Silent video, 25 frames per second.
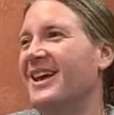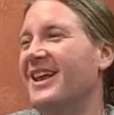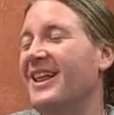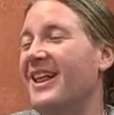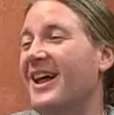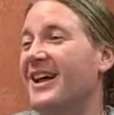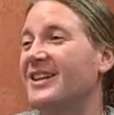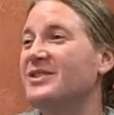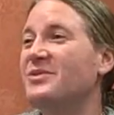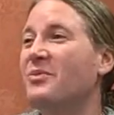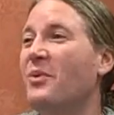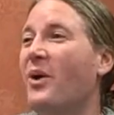
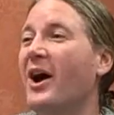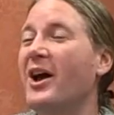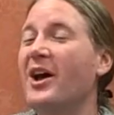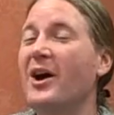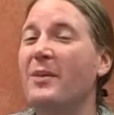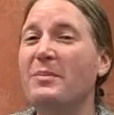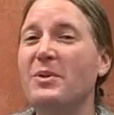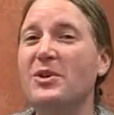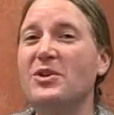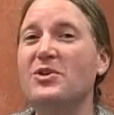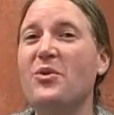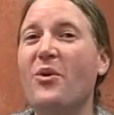That's why
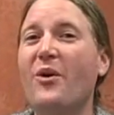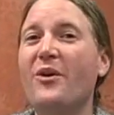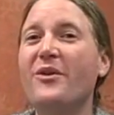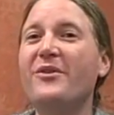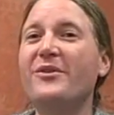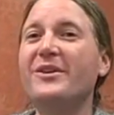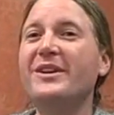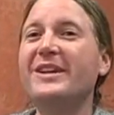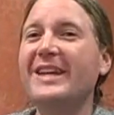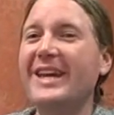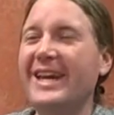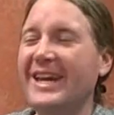up in
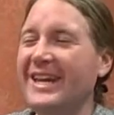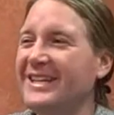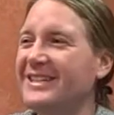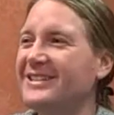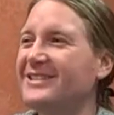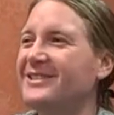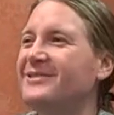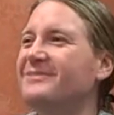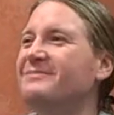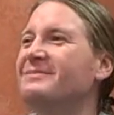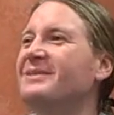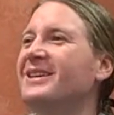Northern
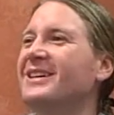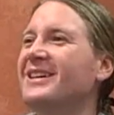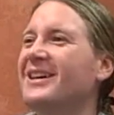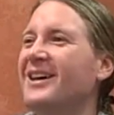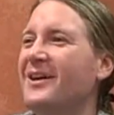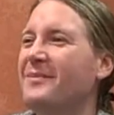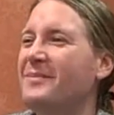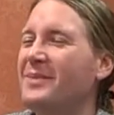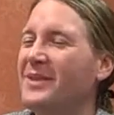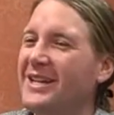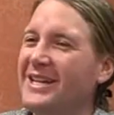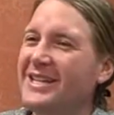Kingdom,
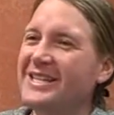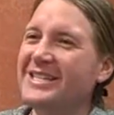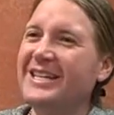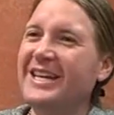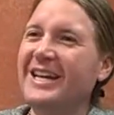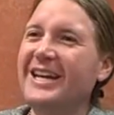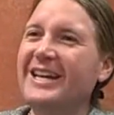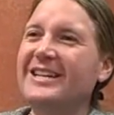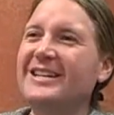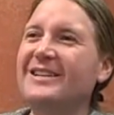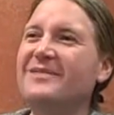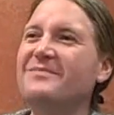in the East
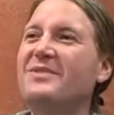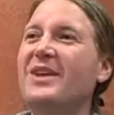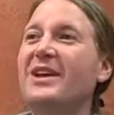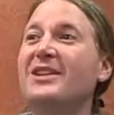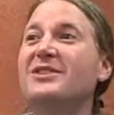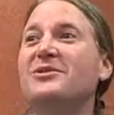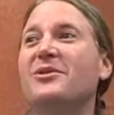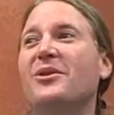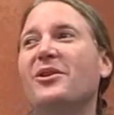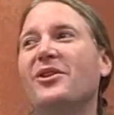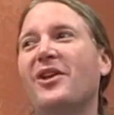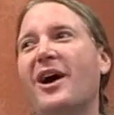Kingdom, they
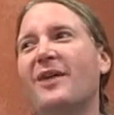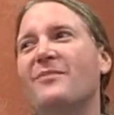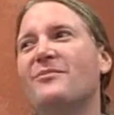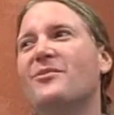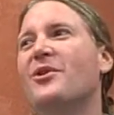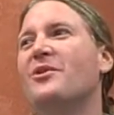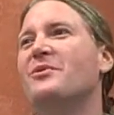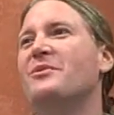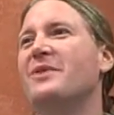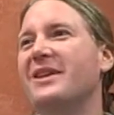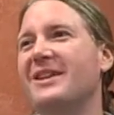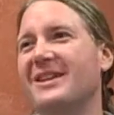do a lot
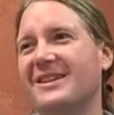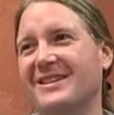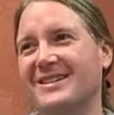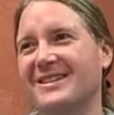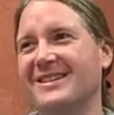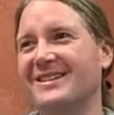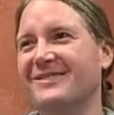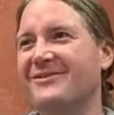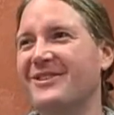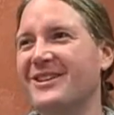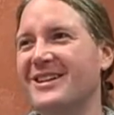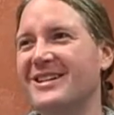more
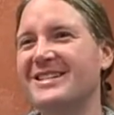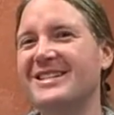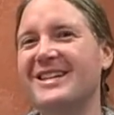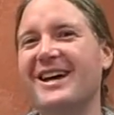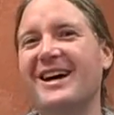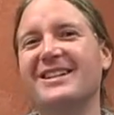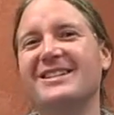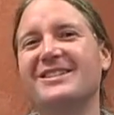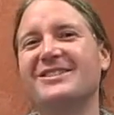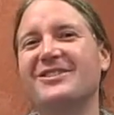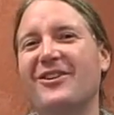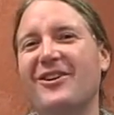
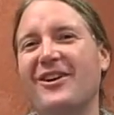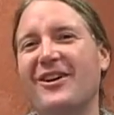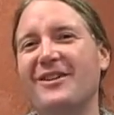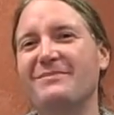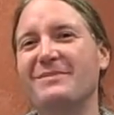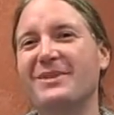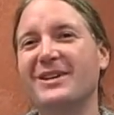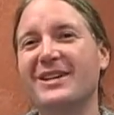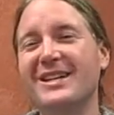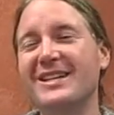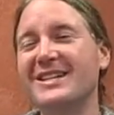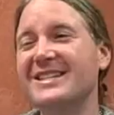Renaissance garb,
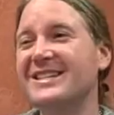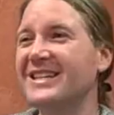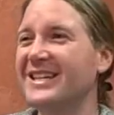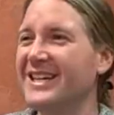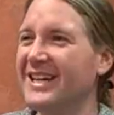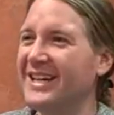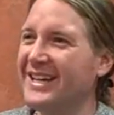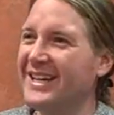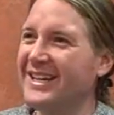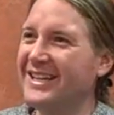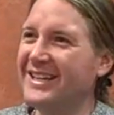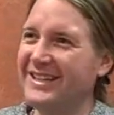because
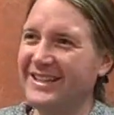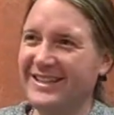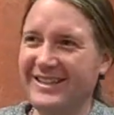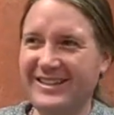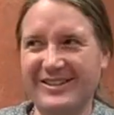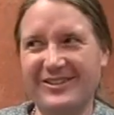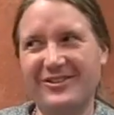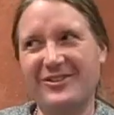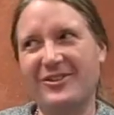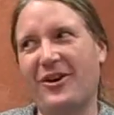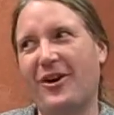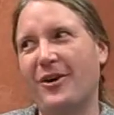
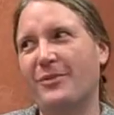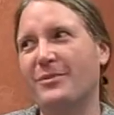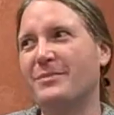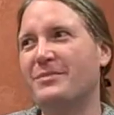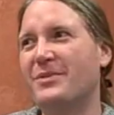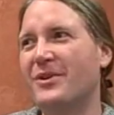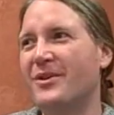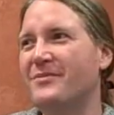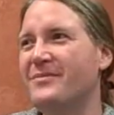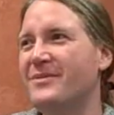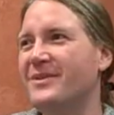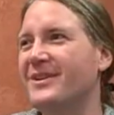garb
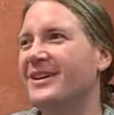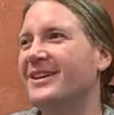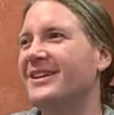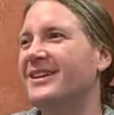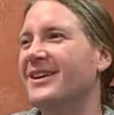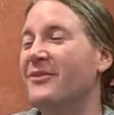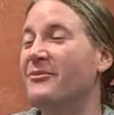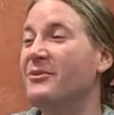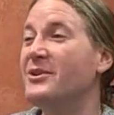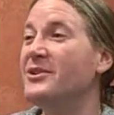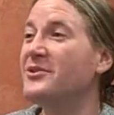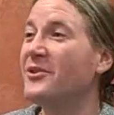appropriate.
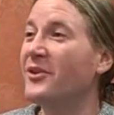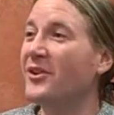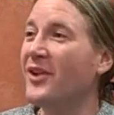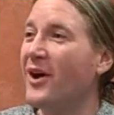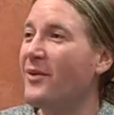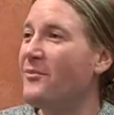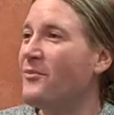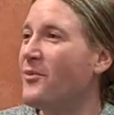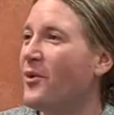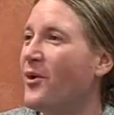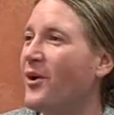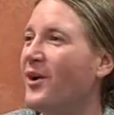And we do a
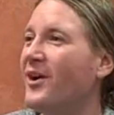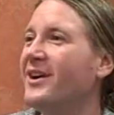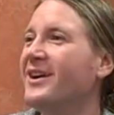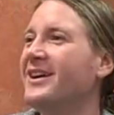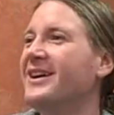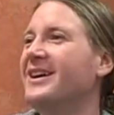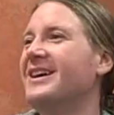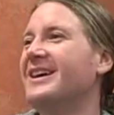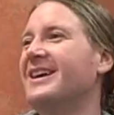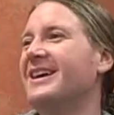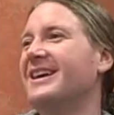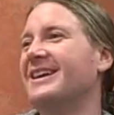lot more
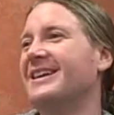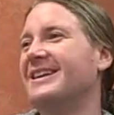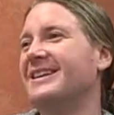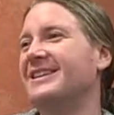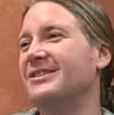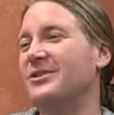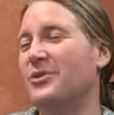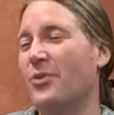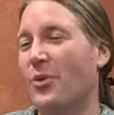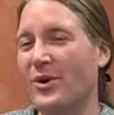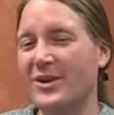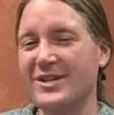
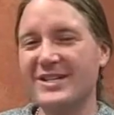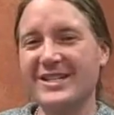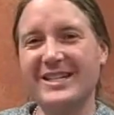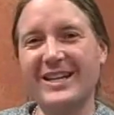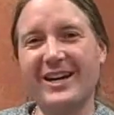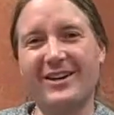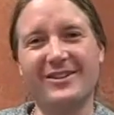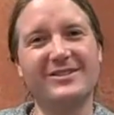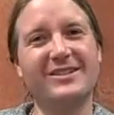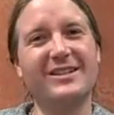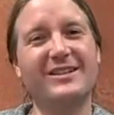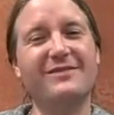Norse,
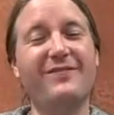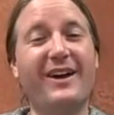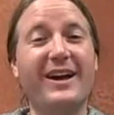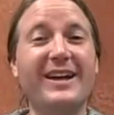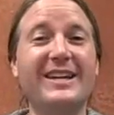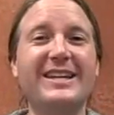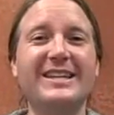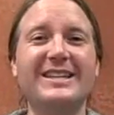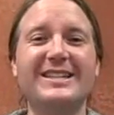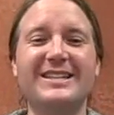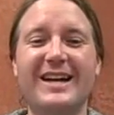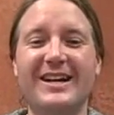Celtic,
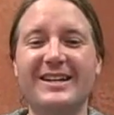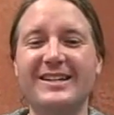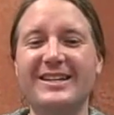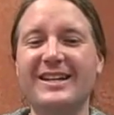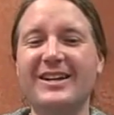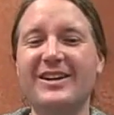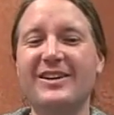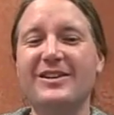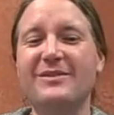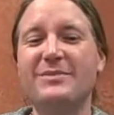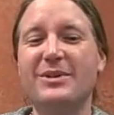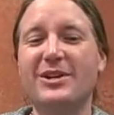Viking down
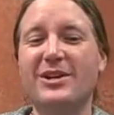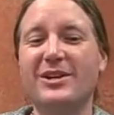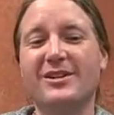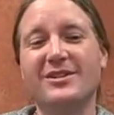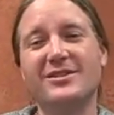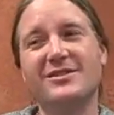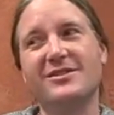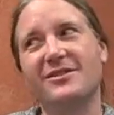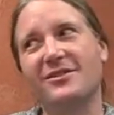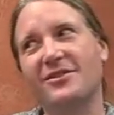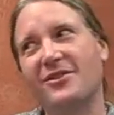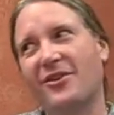here
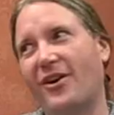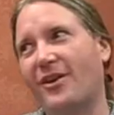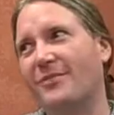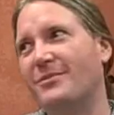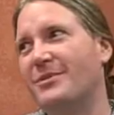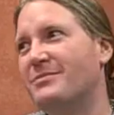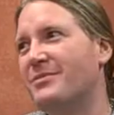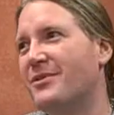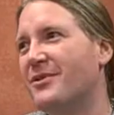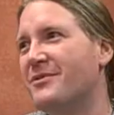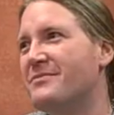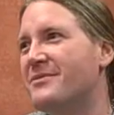because garb
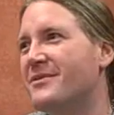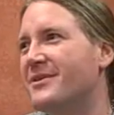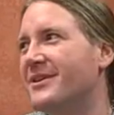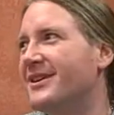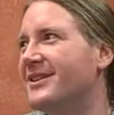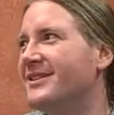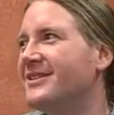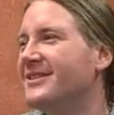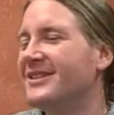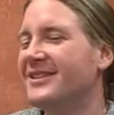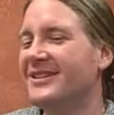appropriate.